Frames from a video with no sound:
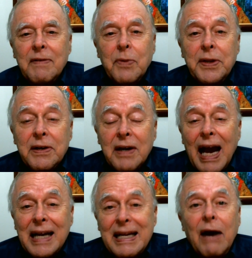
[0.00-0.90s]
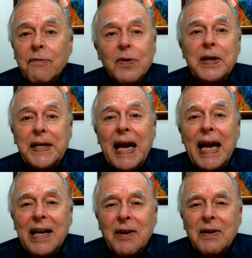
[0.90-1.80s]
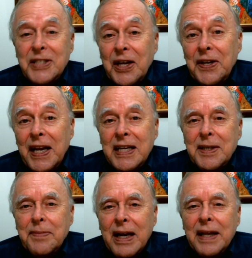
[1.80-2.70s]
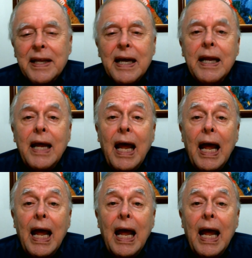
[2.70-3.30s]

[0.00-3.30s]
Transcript: when they're locked down for a day, Sunday, something like that.